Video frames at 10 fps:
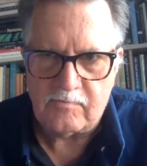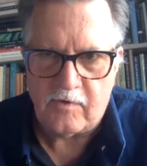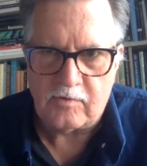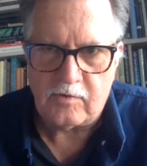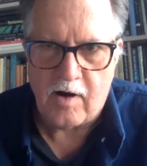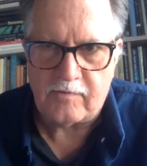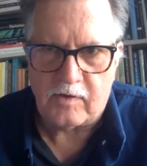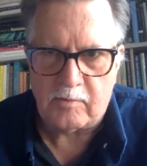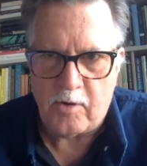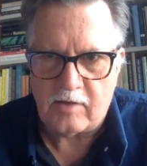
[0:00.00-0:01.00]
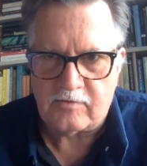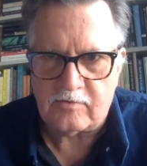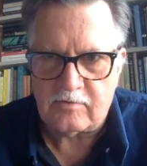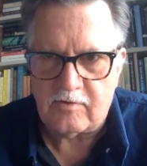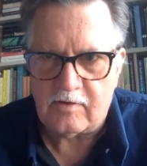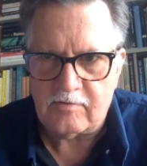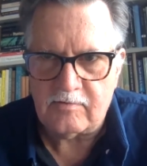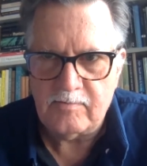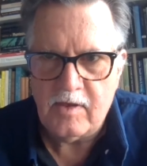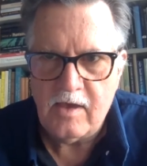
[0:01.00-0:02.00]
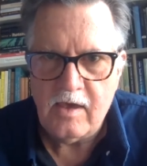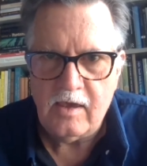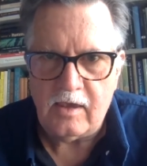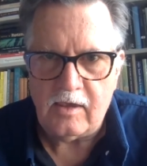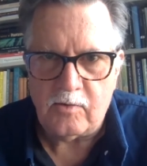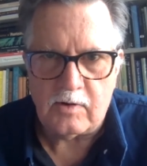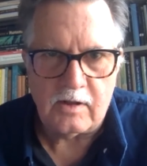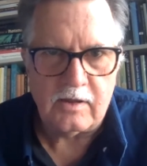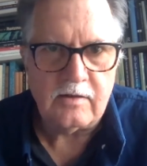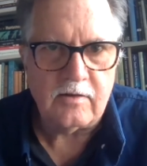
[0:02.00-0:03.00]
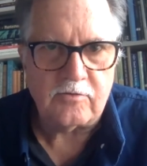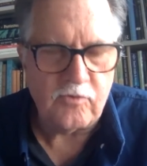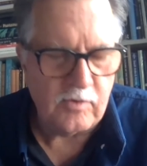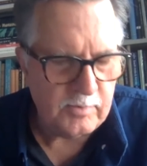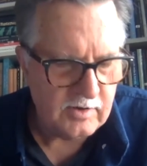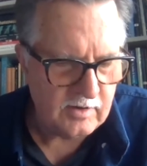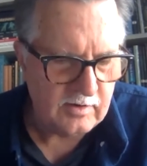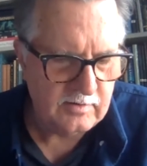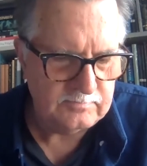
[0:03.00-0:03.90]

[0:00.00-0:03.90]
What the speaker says: photographic presence is equally distributed.